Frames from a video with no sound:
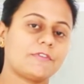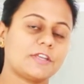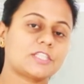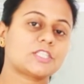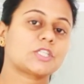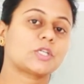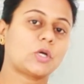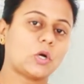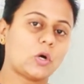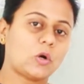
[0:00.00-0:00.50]

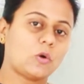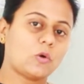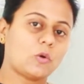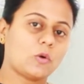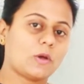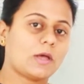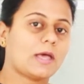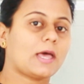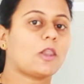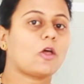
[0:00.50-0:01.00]
which
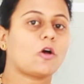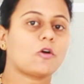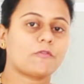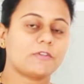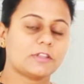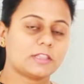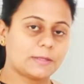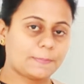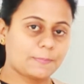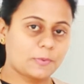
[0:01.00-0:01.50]
goes
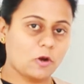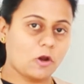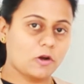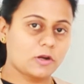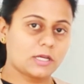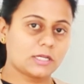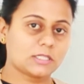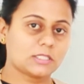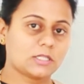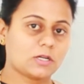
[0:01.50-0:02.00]
along with
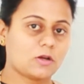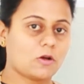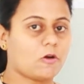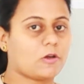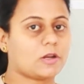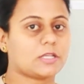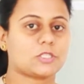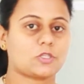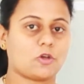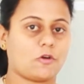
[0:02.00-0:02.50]
product or
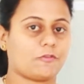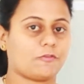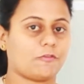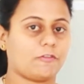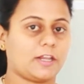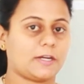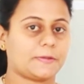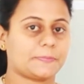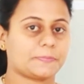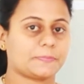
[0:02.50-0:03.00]
the
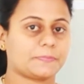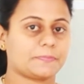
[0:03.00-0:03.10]
software.